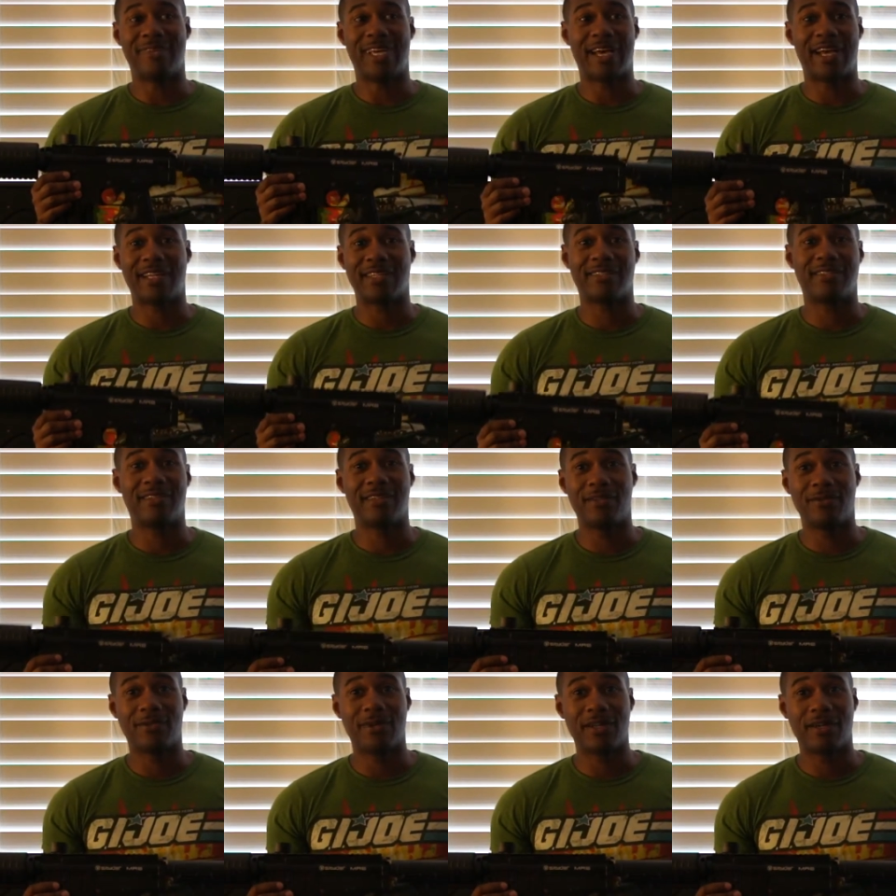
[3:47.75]
can tell
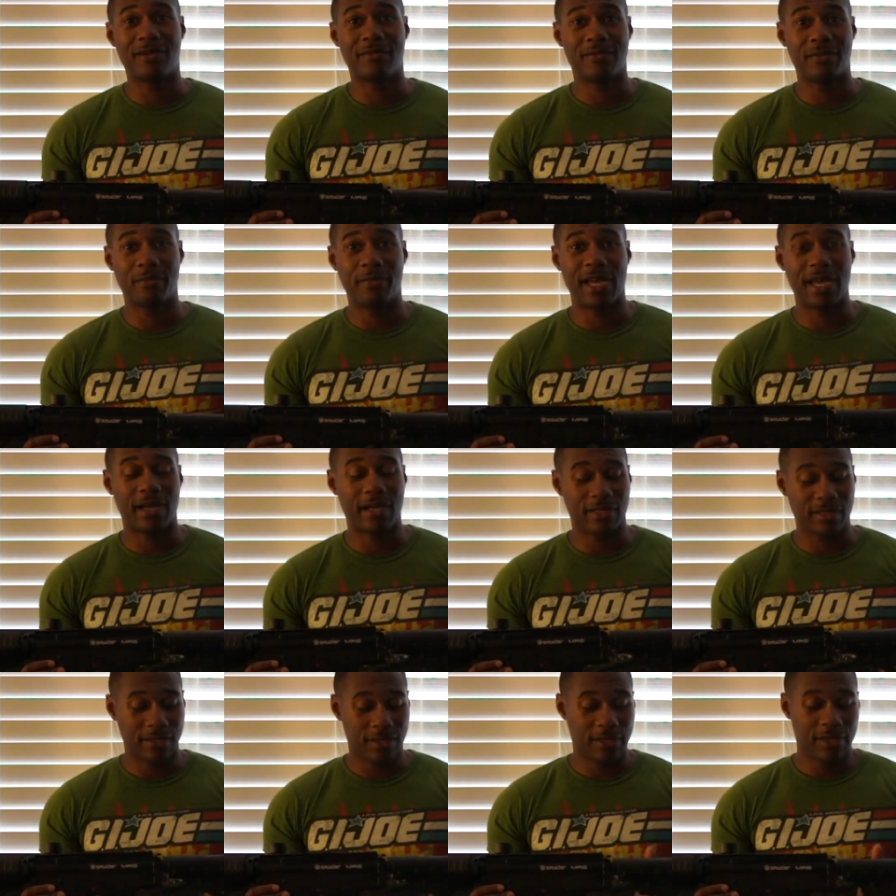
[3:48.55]
you right off the
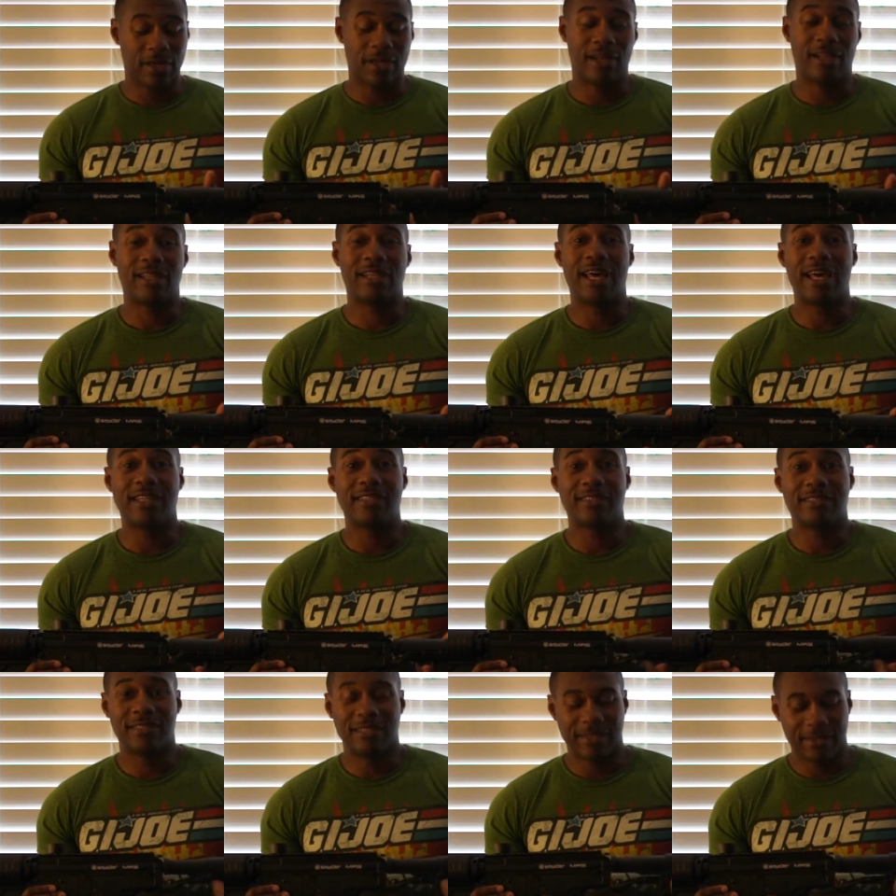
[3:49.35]
bat, a lot of
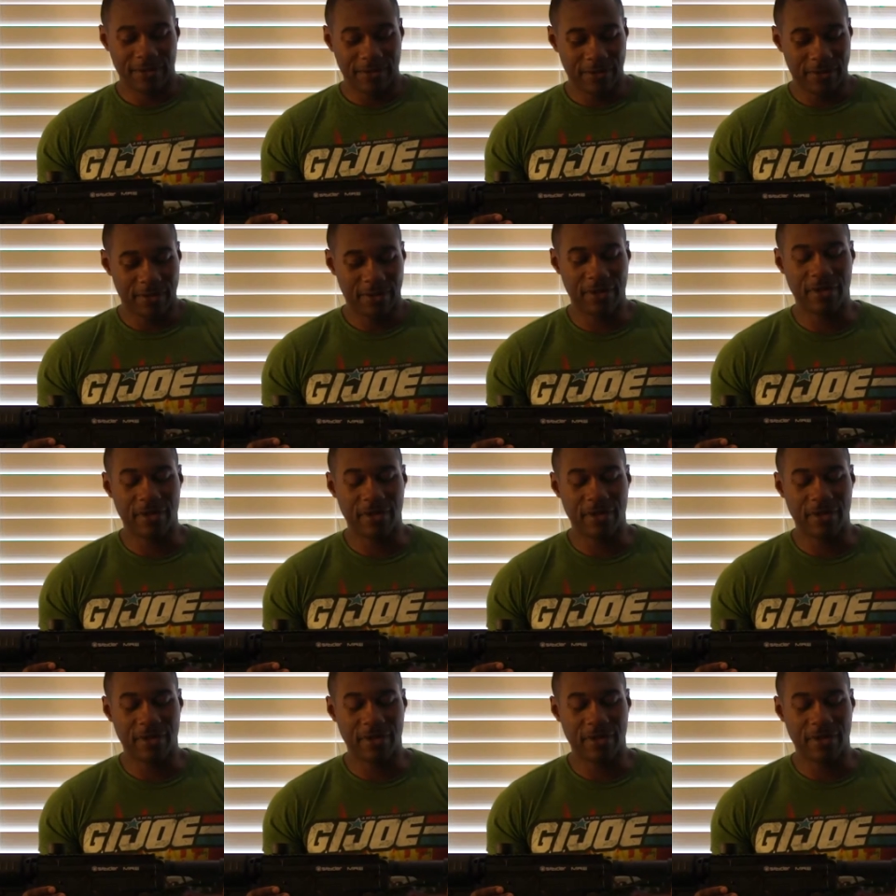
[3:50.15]
stuff